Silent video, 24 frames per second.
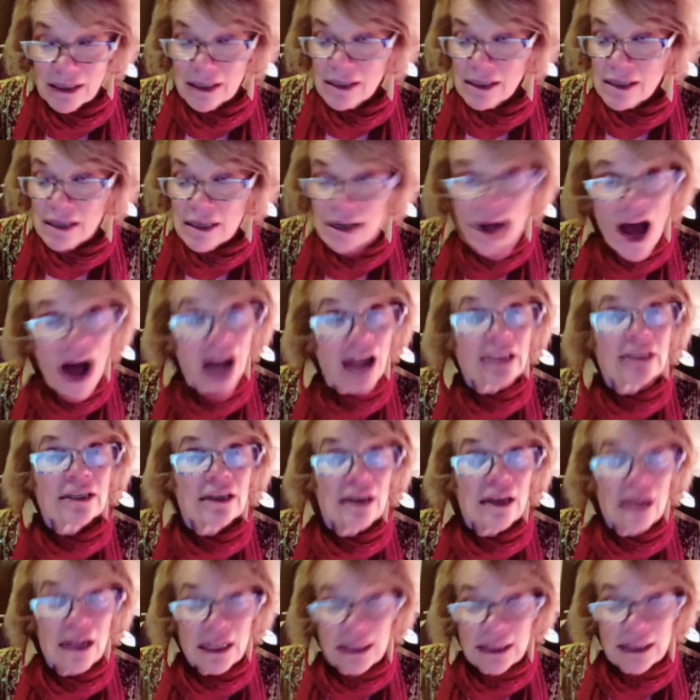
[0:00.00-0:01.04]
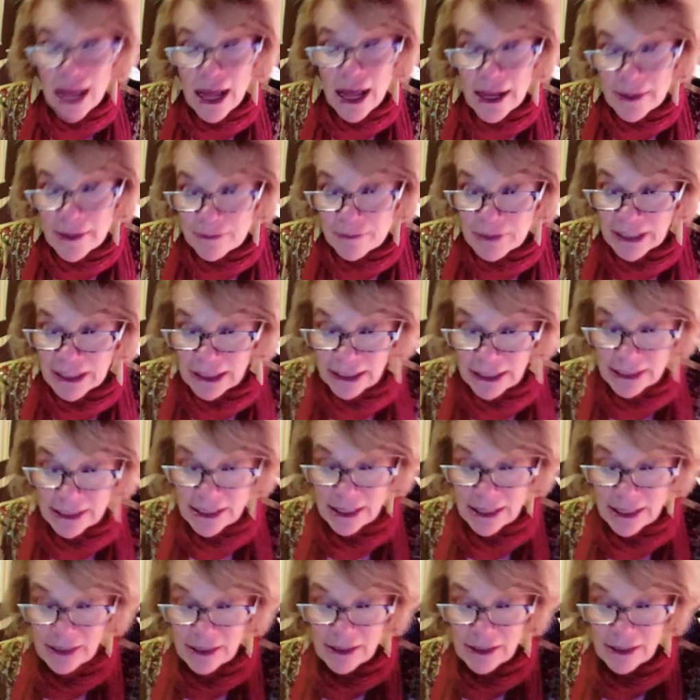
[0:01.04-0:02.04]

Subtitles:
not a liability.